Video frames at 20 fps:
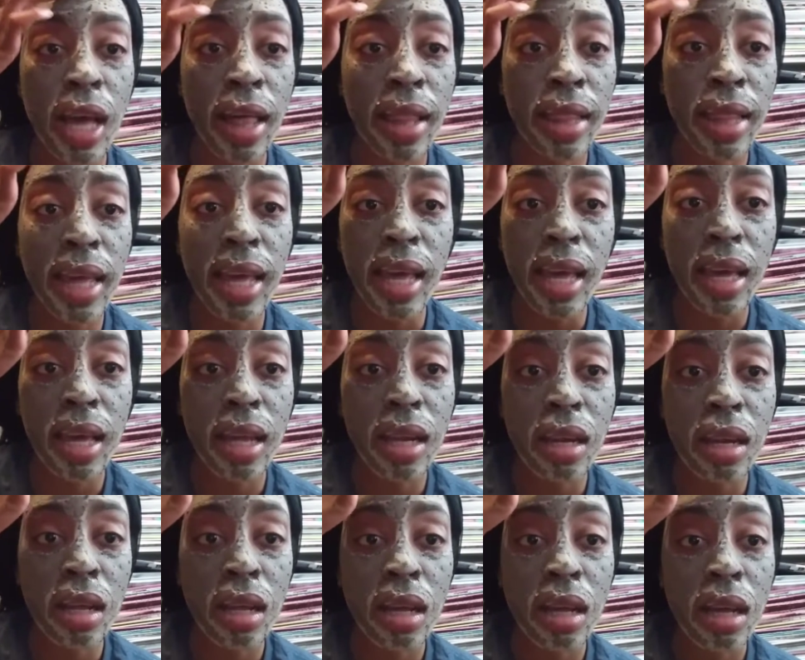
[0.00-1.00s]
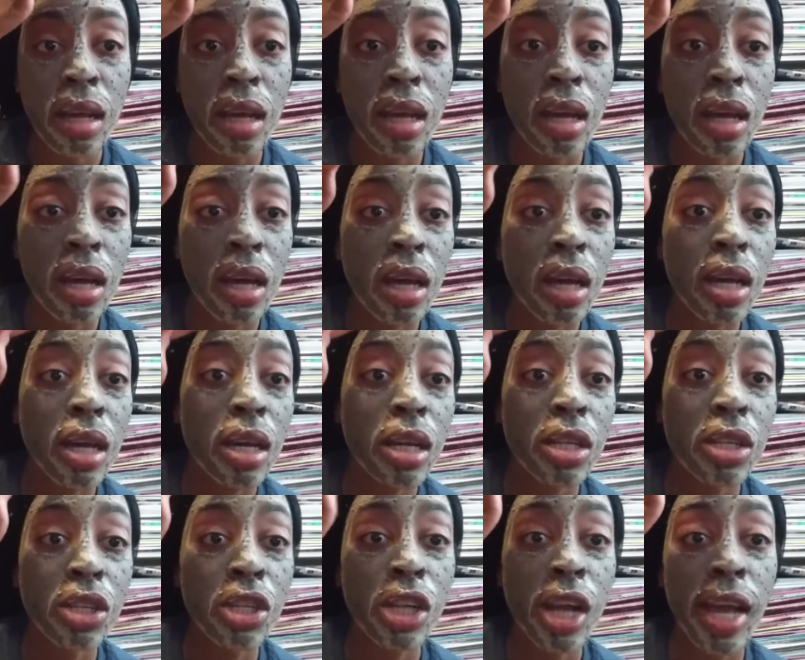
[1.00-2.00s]
And then
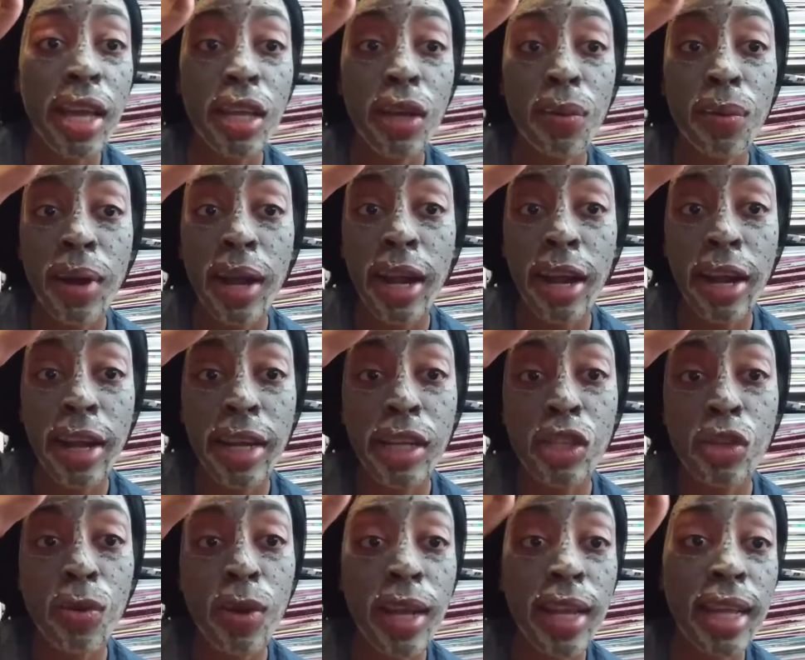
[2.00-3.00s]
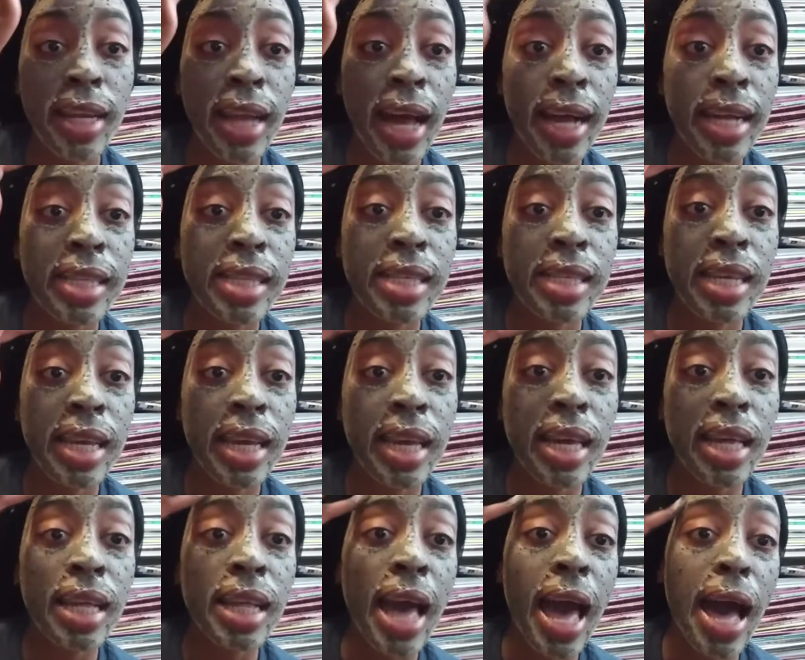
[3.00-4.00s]
January
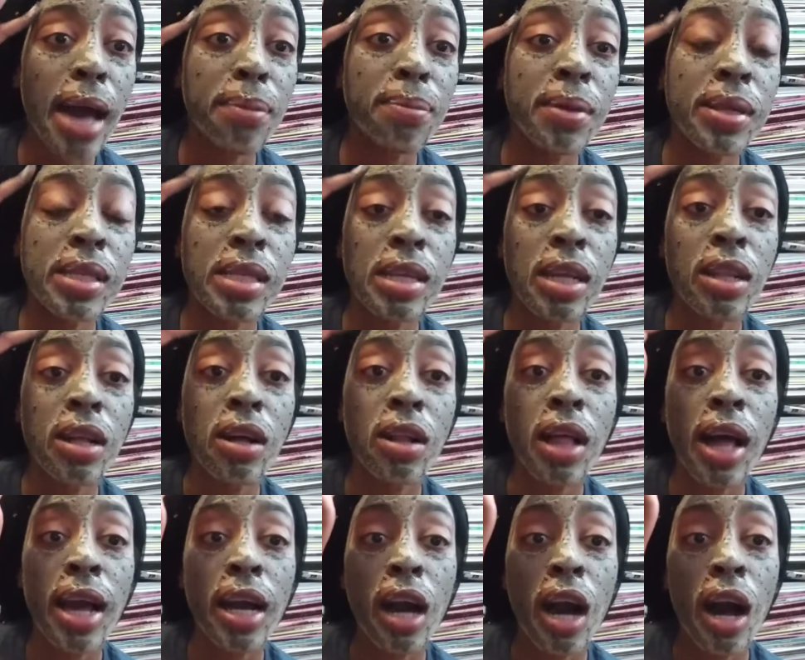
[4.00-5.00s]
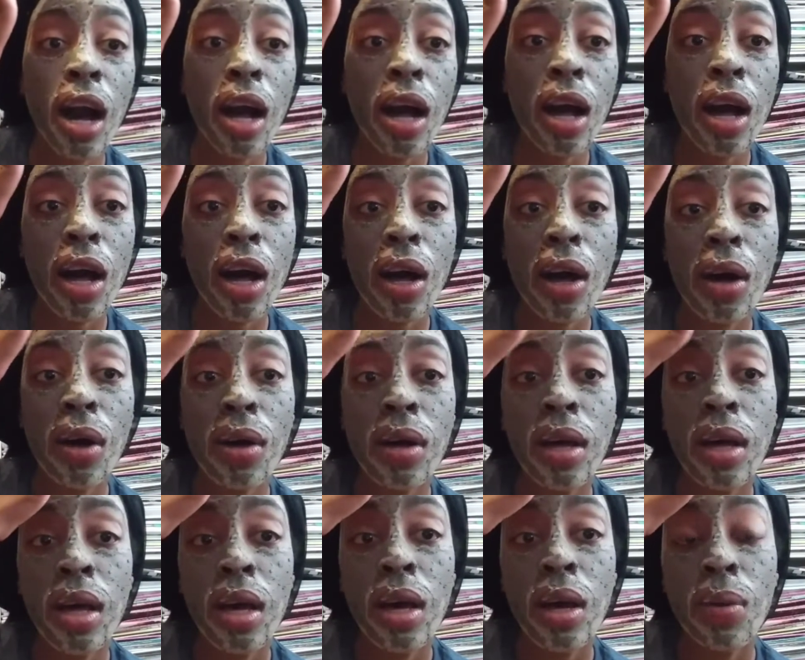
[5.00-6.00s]
2019 happens and they're like, oh,
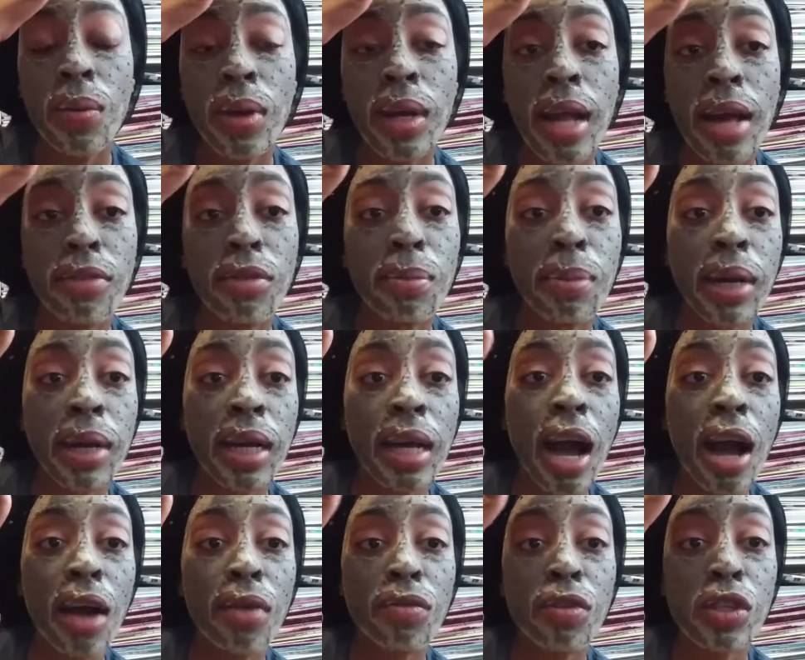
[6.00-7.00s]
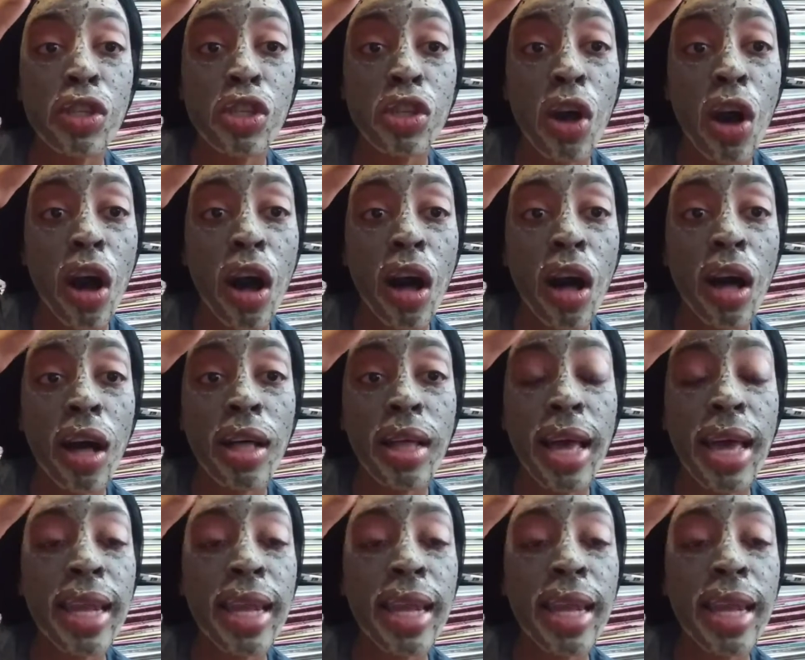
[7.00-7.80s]
we're going to have a big conference call.